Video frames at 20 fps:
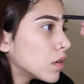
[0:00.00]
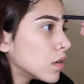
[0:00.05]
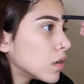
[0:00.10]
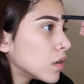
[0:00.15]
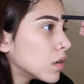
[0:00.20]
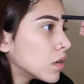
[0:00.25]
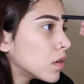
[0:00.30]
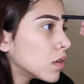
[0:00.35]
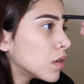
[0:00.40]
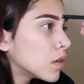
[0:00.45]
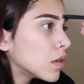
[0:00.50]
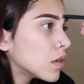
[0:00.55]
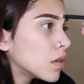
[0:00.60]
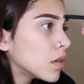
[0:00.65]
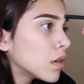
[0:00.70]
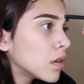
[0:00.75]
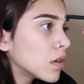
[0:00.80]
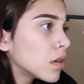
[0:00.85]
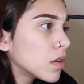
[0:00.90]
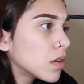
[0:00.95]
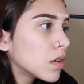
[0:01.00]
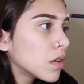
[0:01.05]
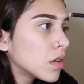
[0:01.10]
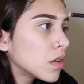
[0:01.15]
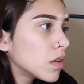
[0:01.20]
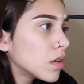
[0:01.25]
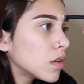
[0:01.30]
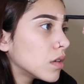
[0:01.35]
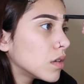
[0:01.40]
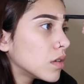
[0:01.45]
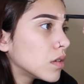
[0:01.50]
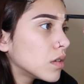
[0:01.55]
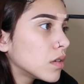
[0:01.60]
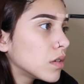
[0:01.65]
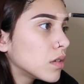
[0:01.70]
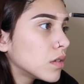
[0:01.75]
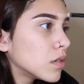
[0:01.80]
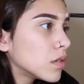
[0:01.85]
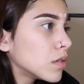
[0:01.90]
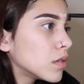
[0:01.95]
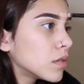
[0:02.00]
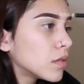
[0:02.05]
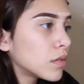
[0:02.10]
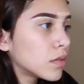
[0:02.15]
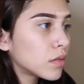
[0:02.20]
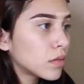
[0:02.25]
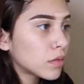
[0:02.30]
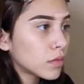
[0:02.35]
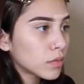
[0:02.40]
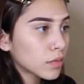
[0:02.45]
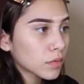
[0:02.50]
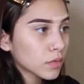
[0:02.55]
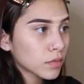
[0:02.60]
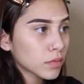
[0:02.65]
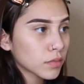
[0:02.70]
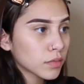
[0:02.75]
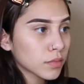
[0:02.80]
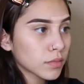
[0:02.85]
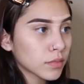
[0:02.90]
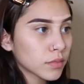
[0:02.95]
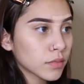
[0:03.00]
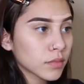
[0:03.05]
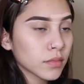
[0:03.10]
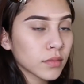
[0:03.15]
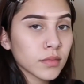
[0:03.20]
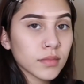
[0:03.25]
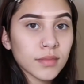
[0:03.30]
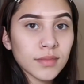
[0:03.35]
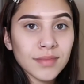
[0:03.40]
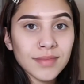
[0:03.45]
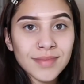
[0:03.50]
(silence)